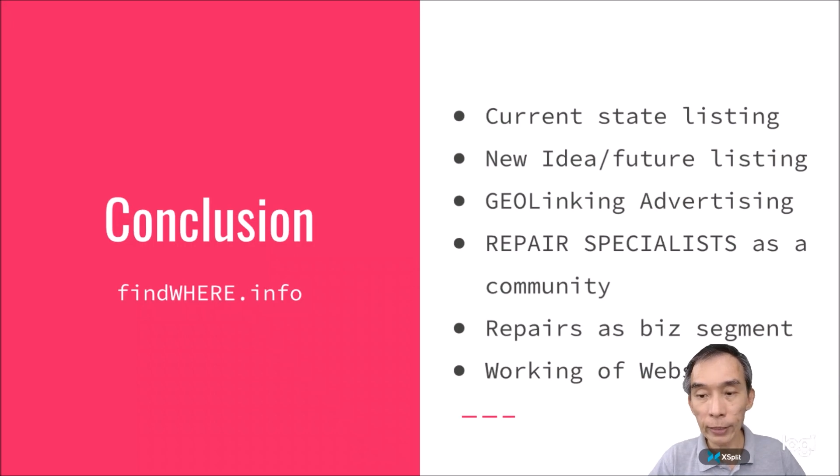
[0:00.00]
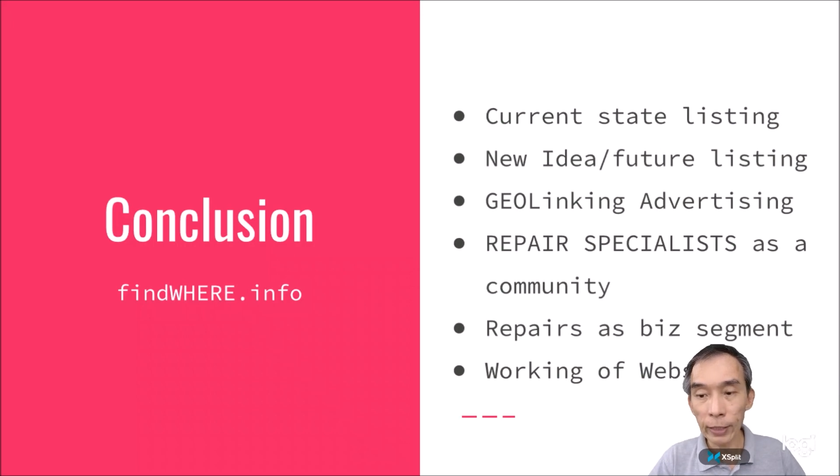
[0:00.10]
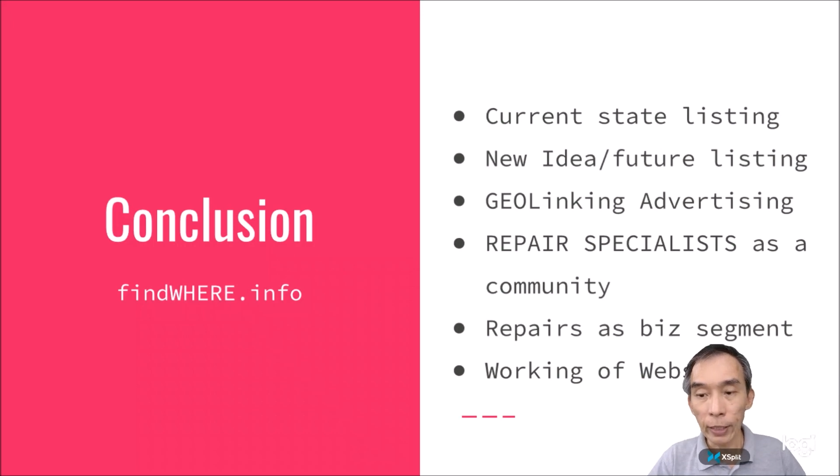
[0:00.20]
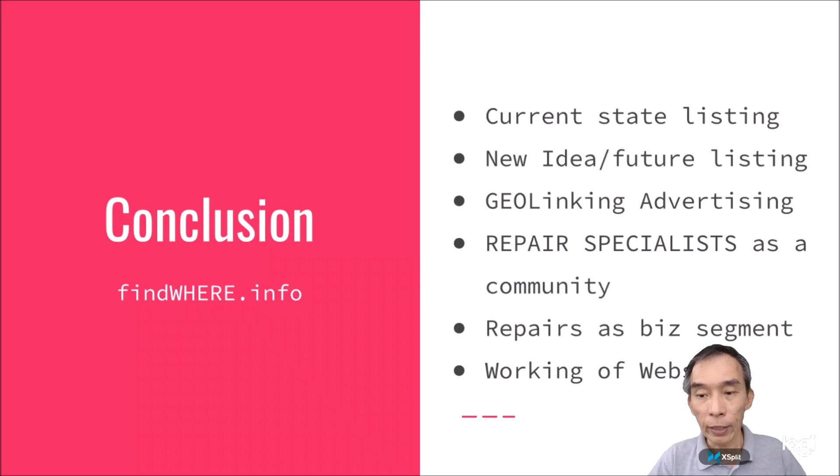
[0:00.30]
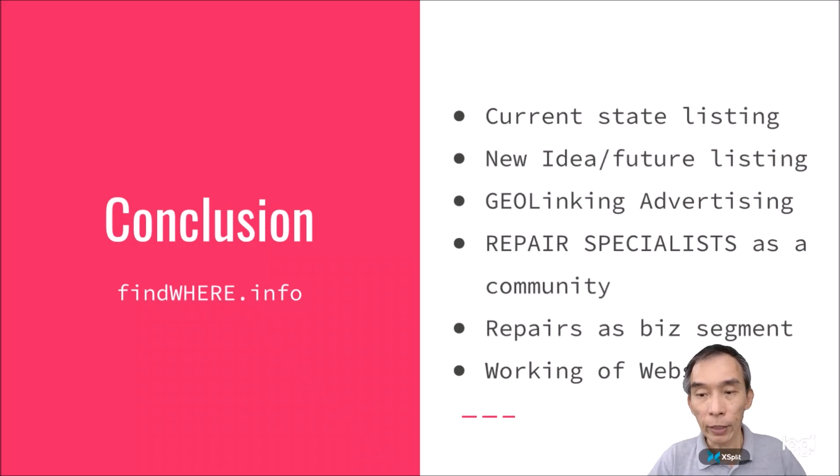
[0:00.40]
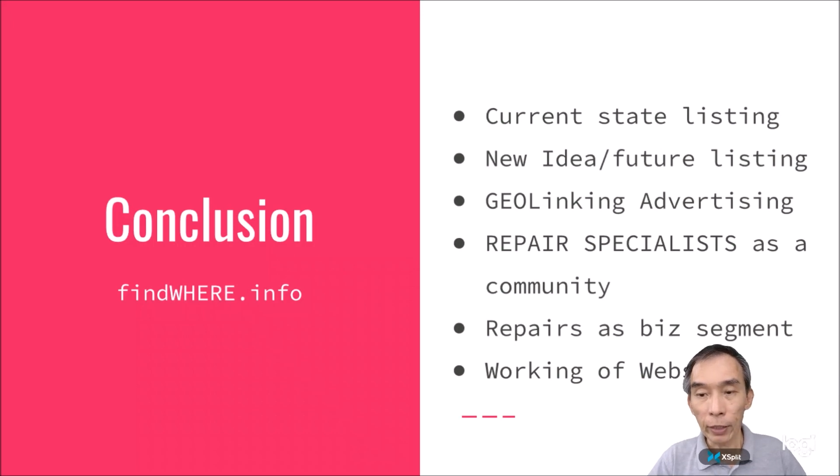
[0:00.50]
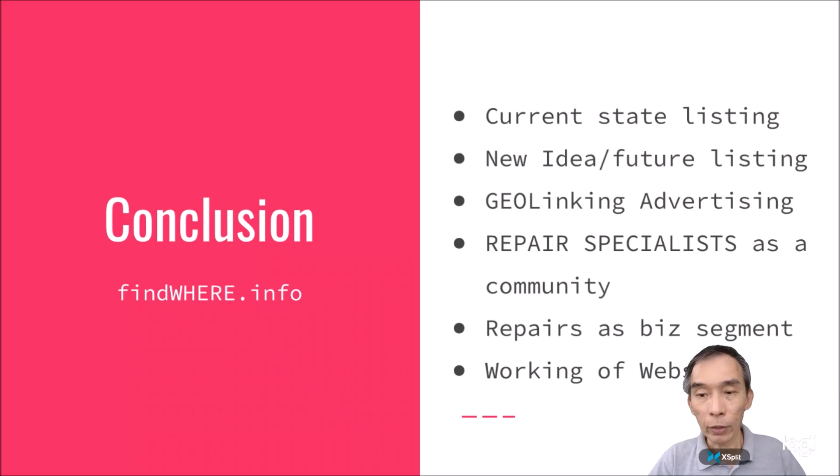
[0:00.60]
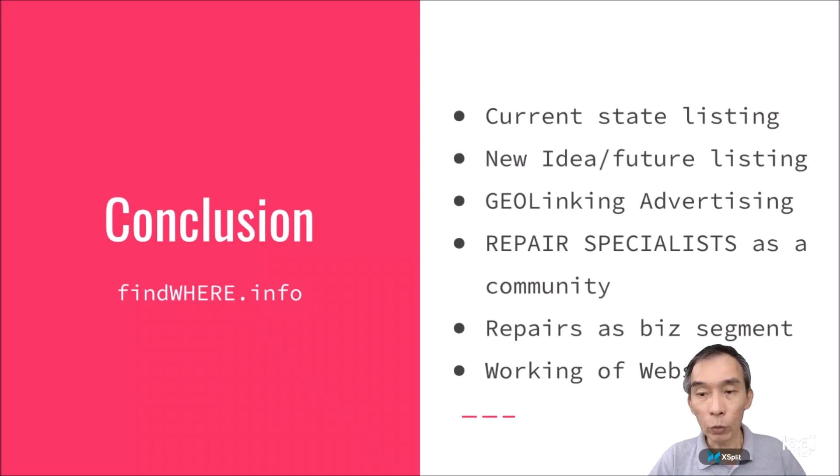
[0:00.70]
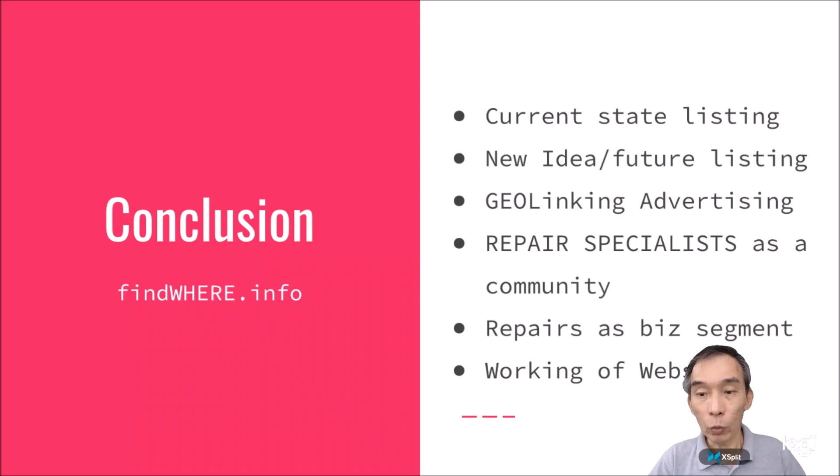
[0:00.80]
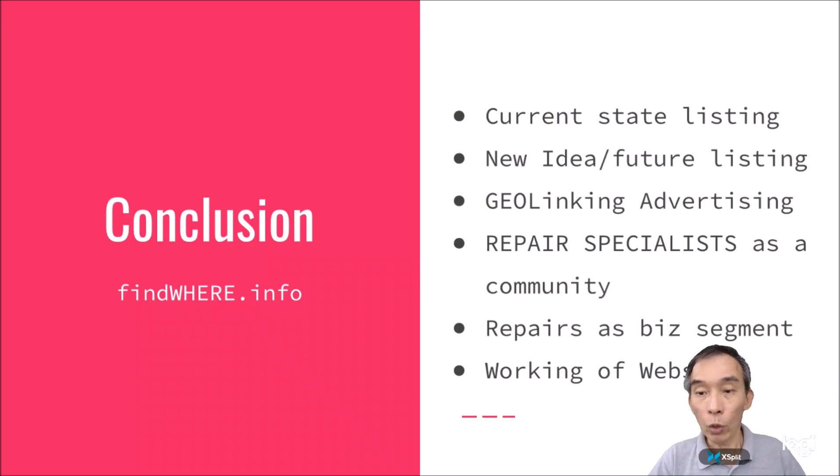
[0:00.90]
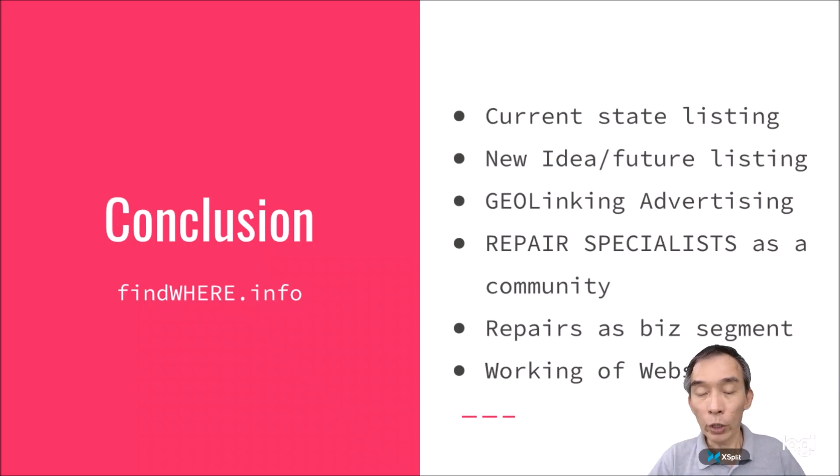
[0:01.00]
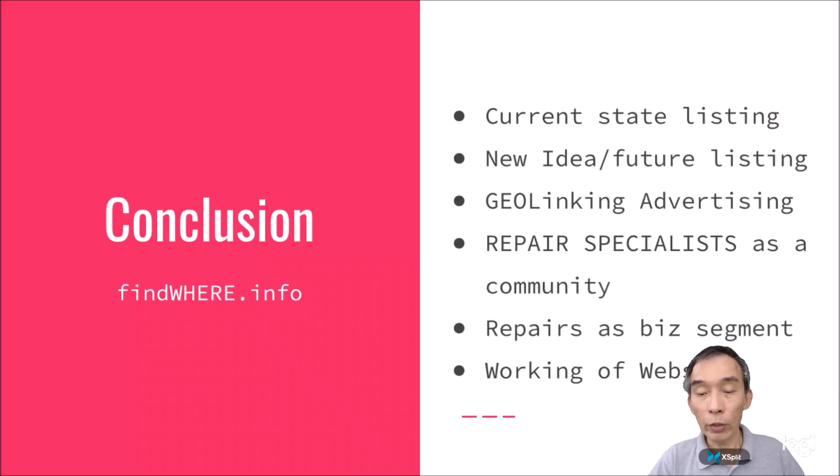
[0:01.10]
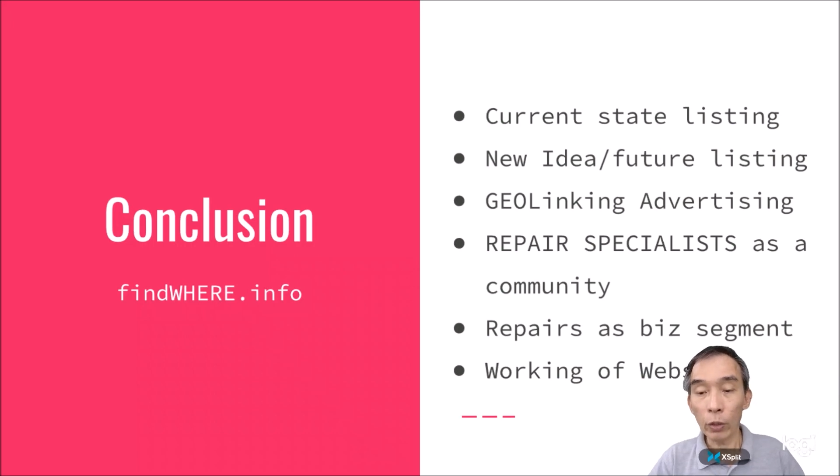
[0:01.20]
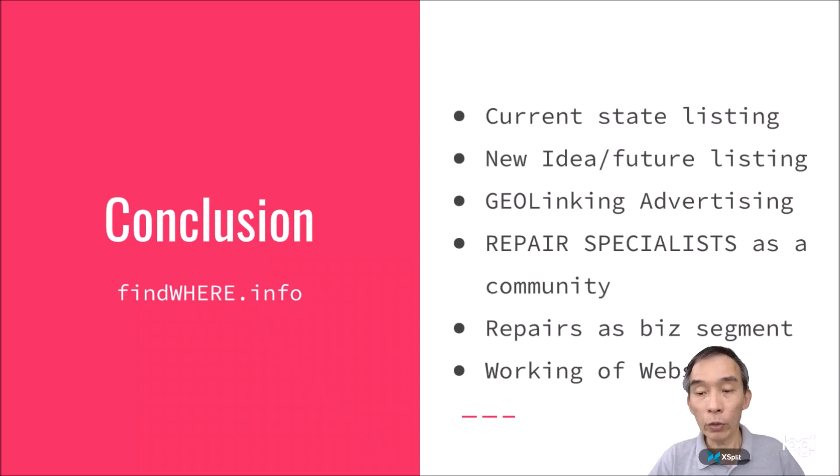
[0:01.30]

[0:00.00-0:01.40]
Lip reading: and working on a